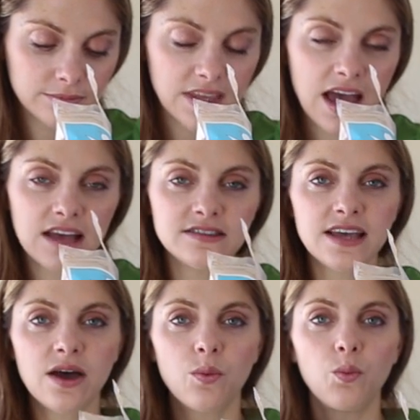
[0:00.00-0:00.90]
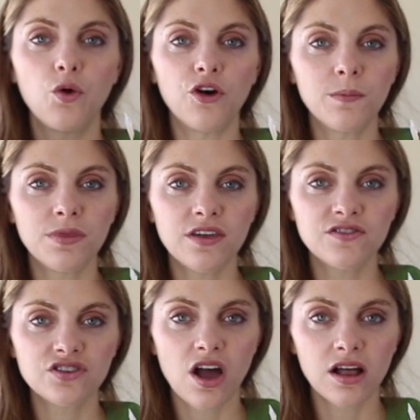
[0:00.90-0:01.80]
It has that warmth
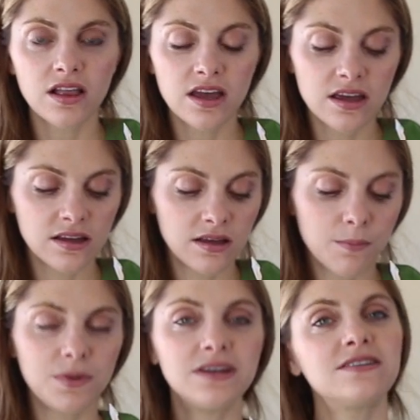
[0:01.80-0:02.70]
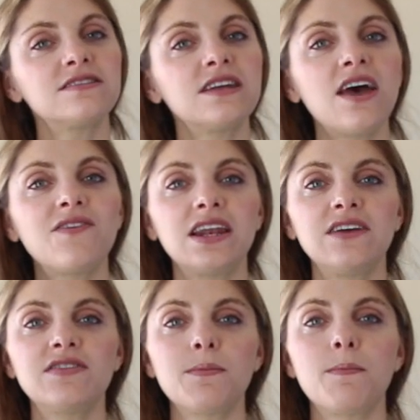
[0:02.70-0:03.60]
of chocolate, but it doesn't have any
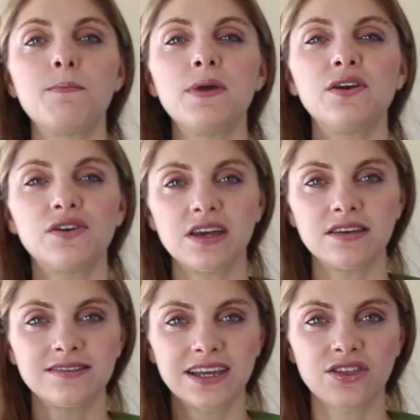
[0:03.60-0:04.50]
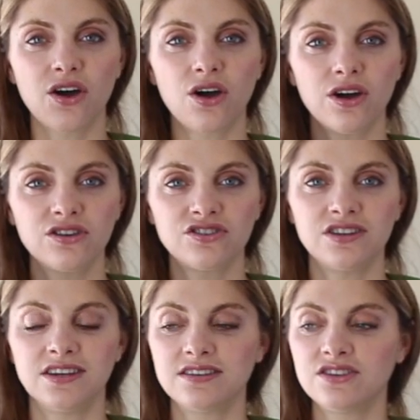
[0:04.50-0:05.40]
of the bitterness, like the
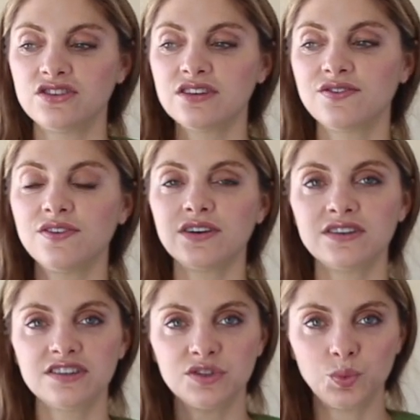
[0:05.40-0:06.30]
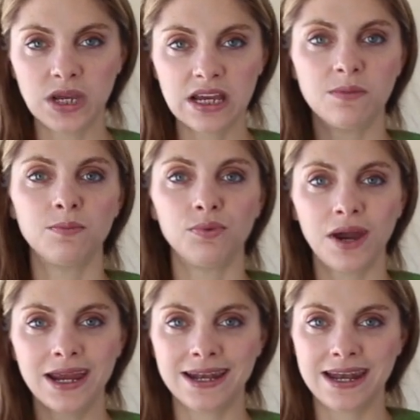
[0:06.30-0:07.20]
harshness. It's just very sweet and
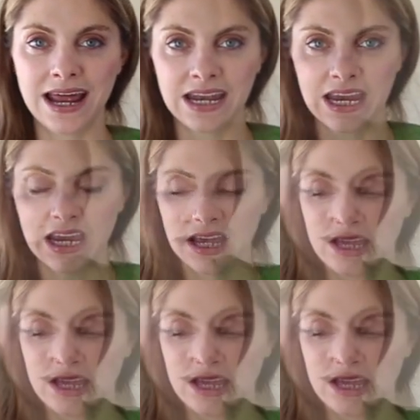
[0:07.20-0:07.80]
bright and nutty.